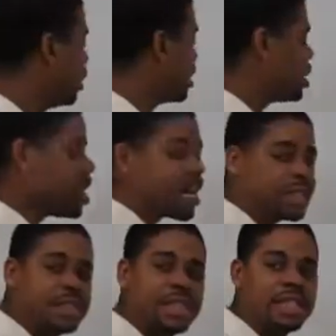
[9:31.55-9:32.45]
It's stuck
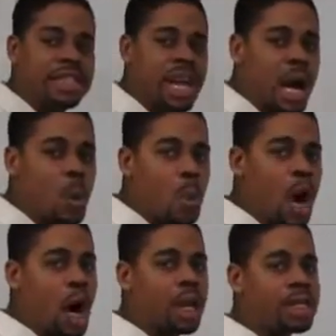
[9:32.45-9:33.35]
to the cell
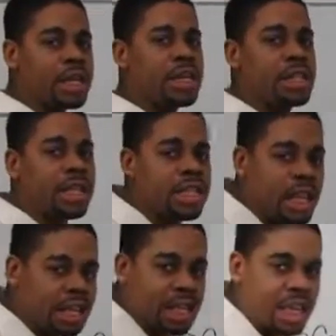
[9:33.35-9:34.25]
wall.
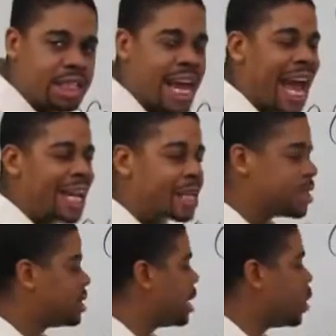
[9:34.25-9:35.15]
It's attacking
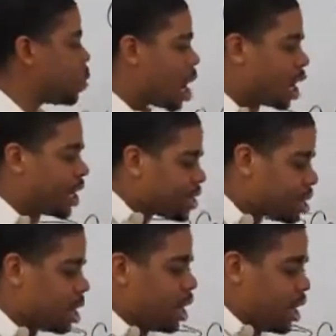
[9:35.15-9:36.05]
the cell wall, and
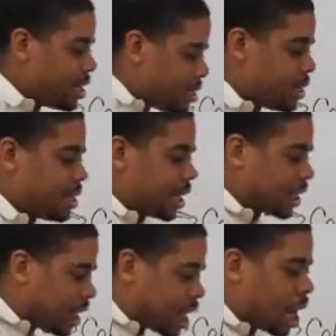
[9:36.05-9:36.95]
it's
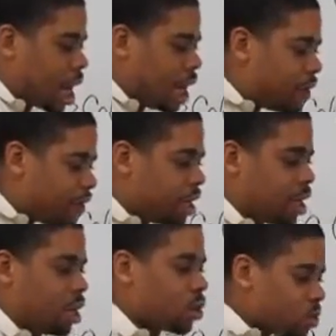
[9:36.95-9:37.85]
sucking all of
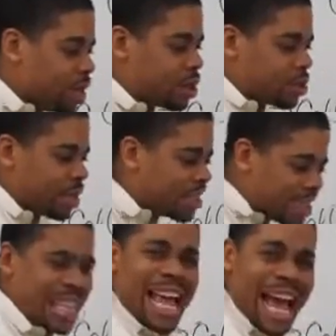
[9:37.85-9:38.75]
the
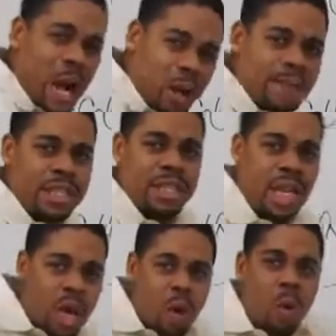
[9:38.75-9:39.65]
resources out of the
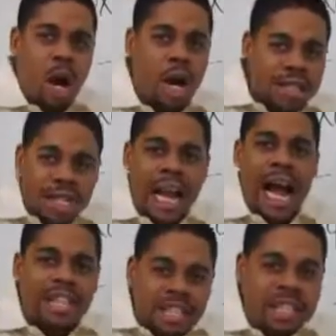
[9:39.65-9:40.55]
cell wall. It's
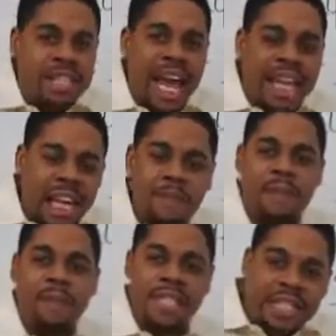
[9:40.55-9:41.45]
constantly taking
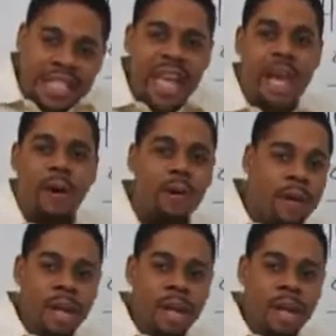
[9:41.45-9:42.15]
from this cell.